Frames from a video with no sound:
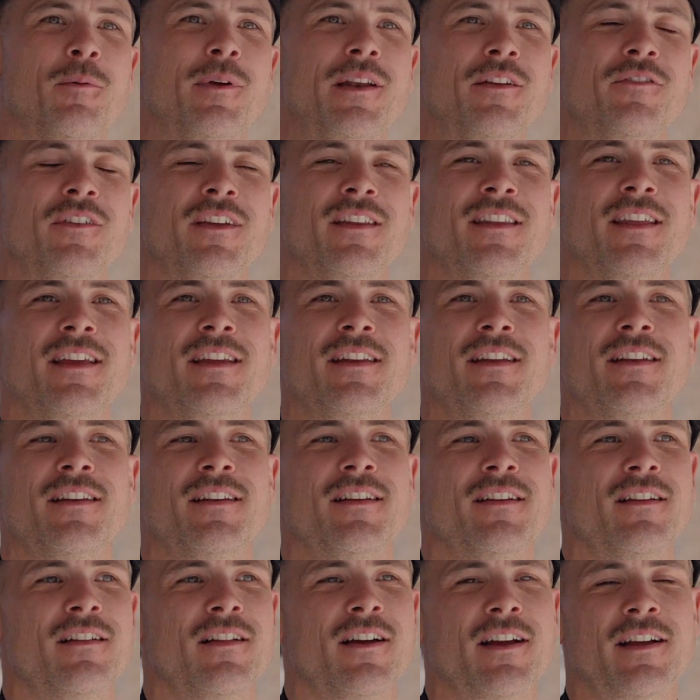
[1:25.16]
whenever you need it.
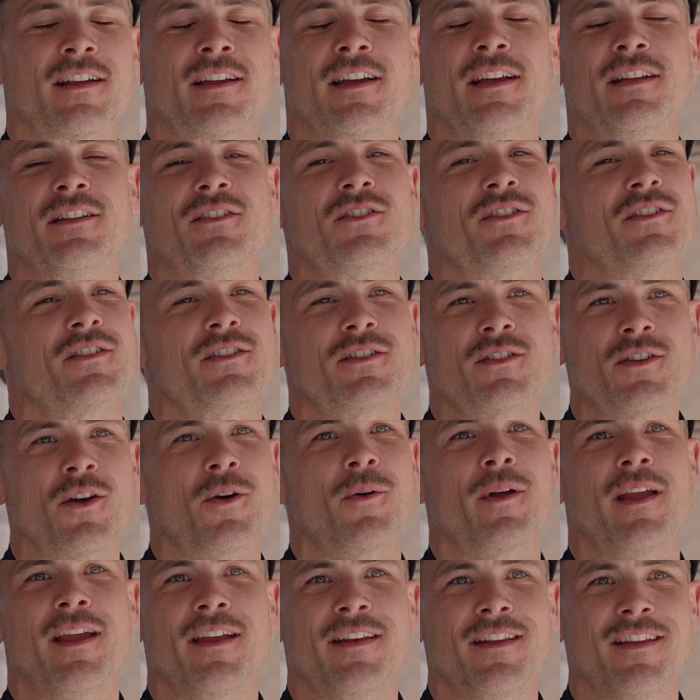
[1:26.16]
Like it's just
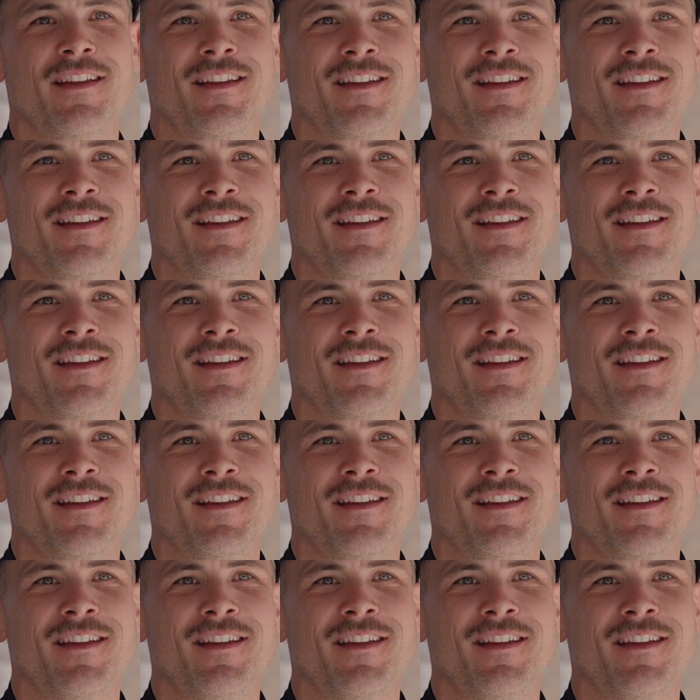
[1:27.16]
so handy.